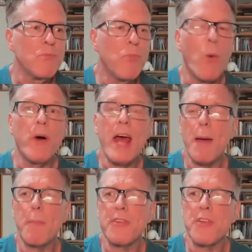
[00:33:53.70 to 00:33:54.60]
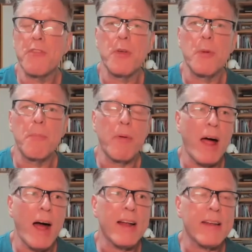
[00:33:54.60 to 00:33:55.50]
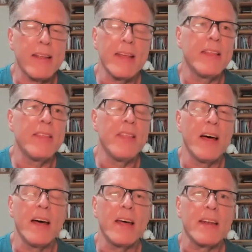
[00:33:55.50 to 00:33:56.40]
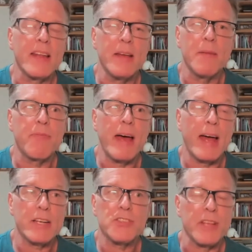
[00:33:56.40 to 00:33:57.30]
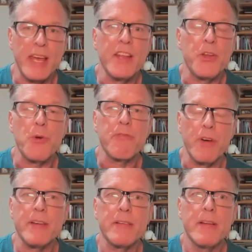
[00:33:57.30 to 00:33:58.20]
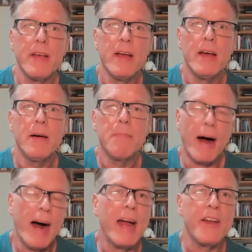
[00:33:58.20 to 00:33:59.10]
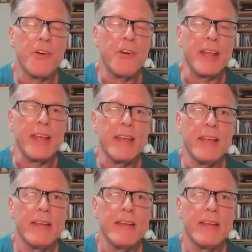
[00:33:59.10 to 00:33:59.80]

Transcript: well, what happens if you're blocked in the lymph, actually in your foot, behind your knee,